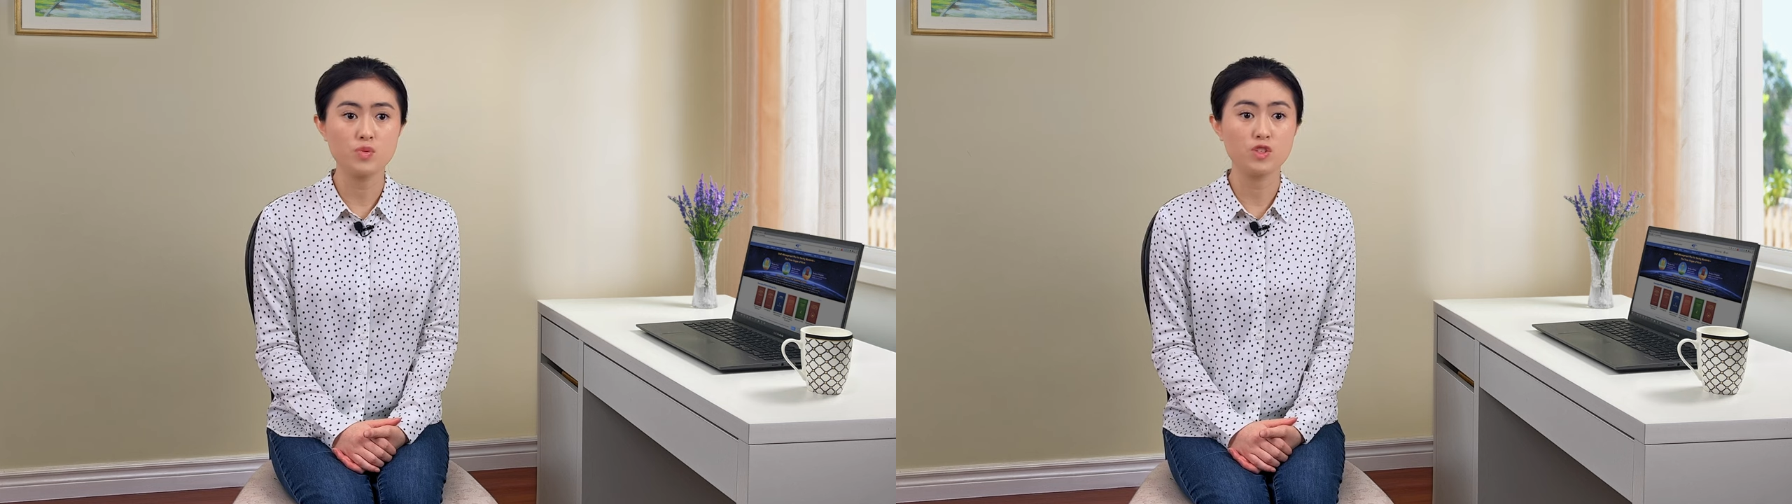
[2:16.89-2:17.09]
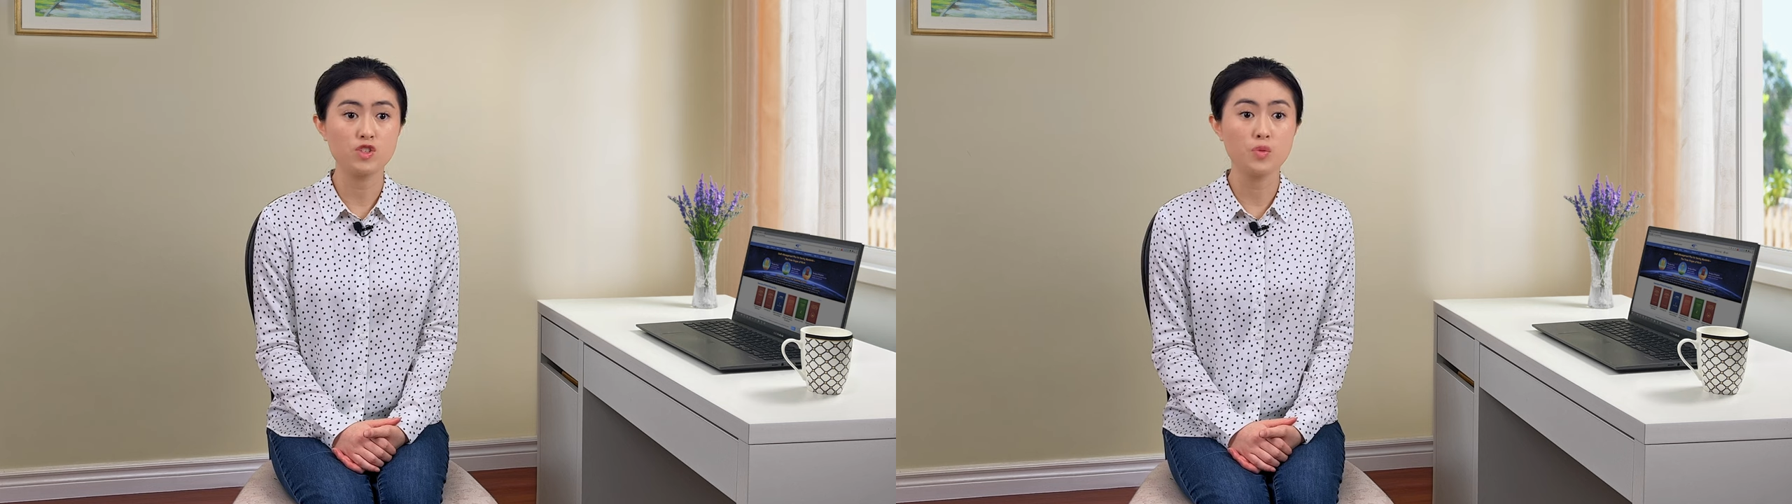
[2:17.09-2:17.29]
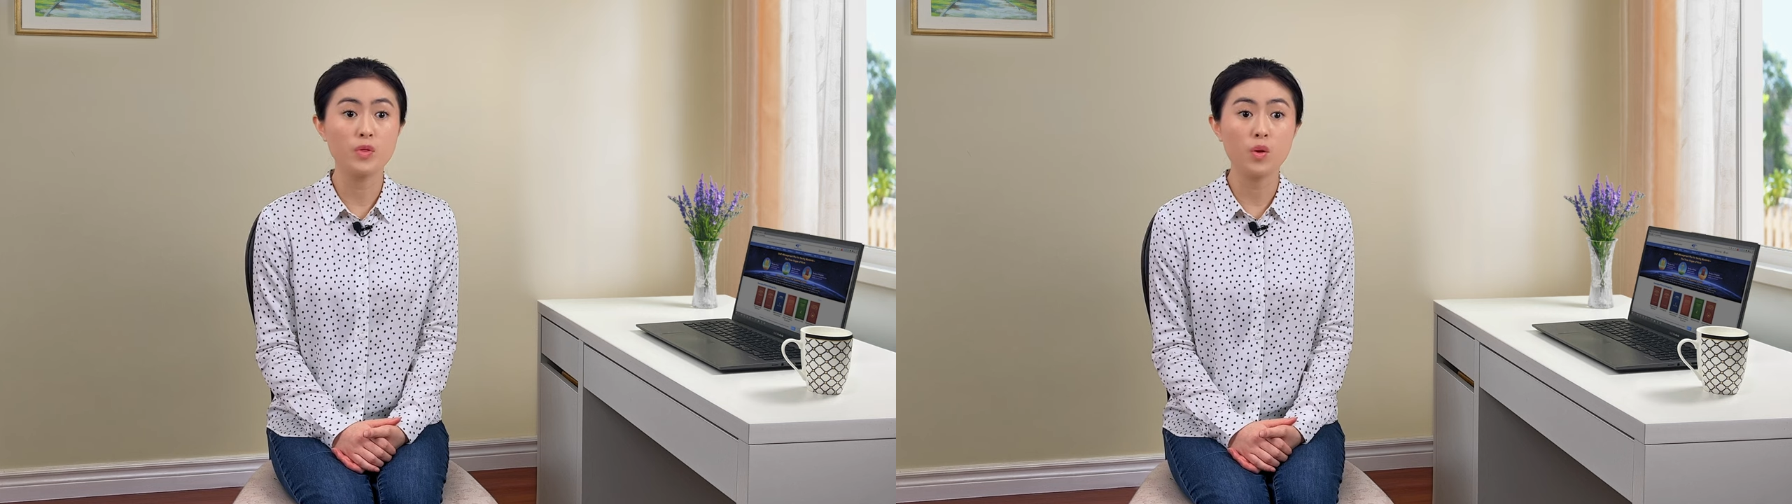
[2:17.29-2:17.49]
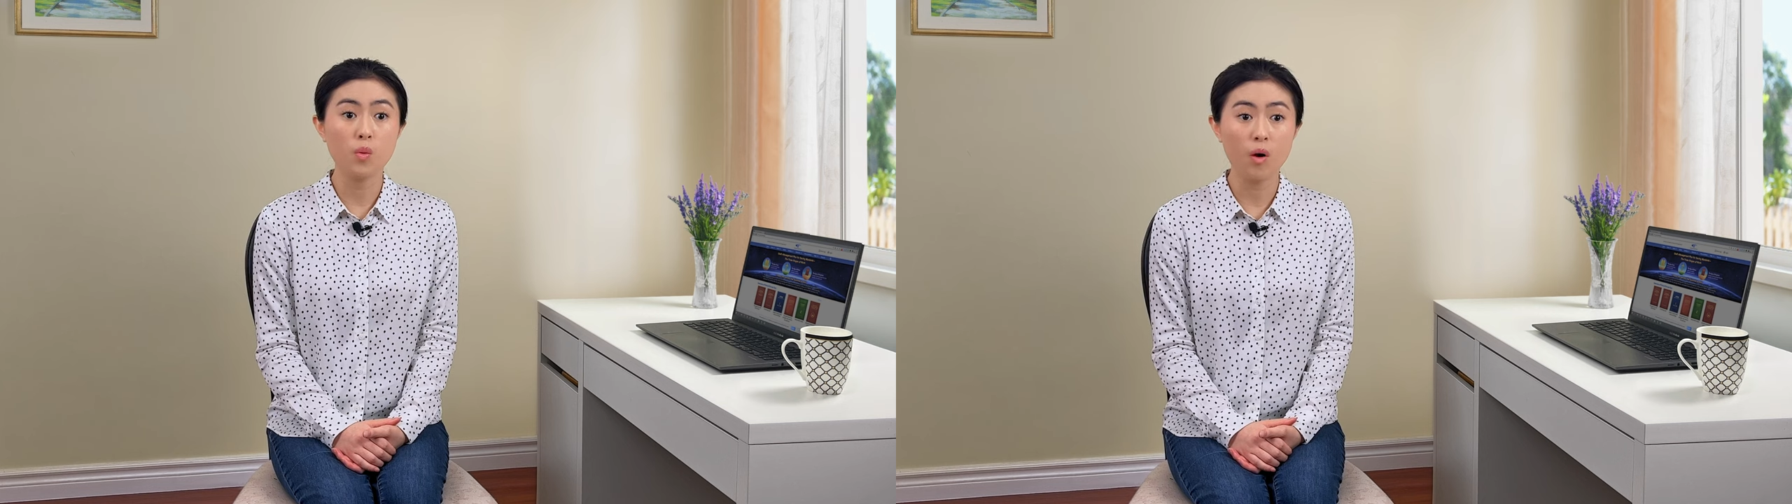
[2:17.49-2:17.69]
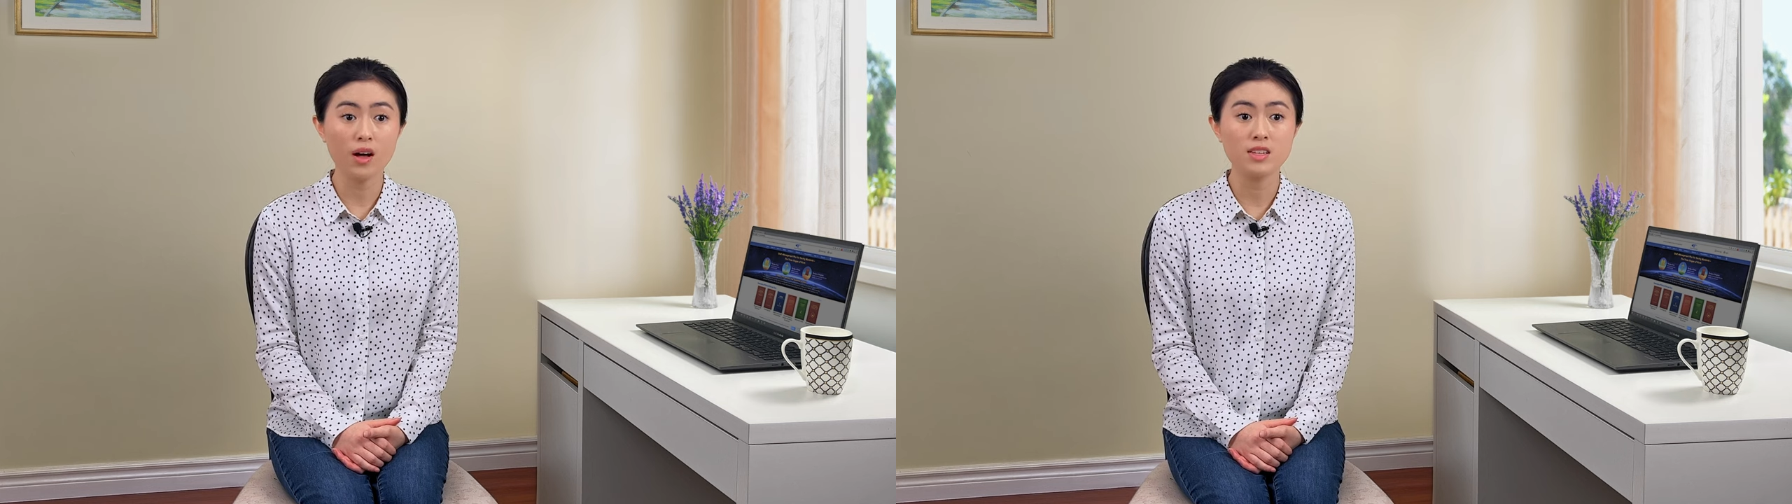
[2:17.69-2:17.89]
to ensure the
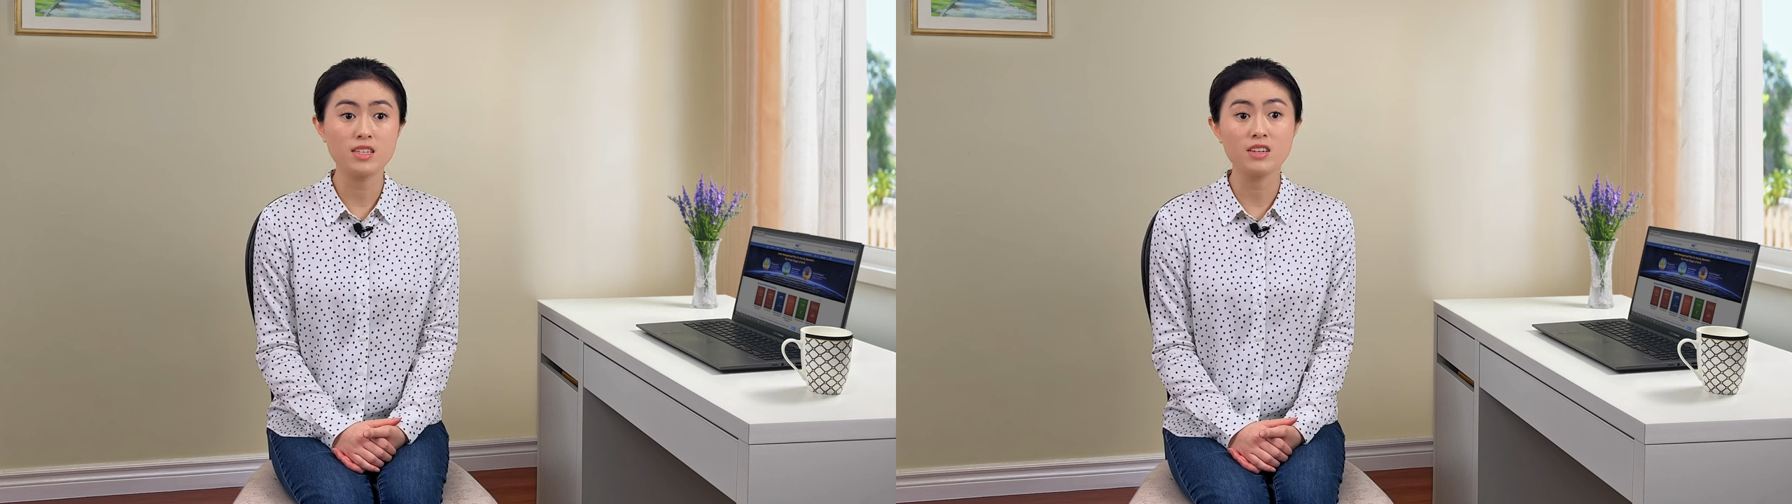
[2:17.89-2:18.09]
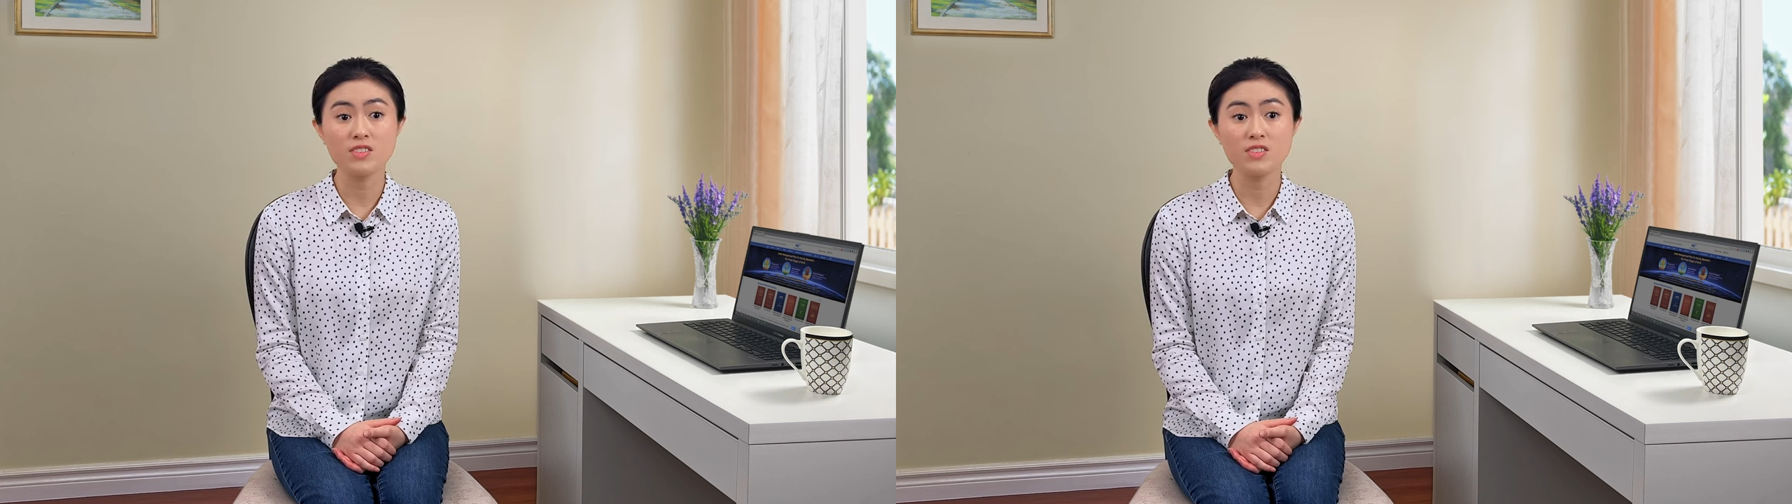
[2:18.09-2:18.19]
quality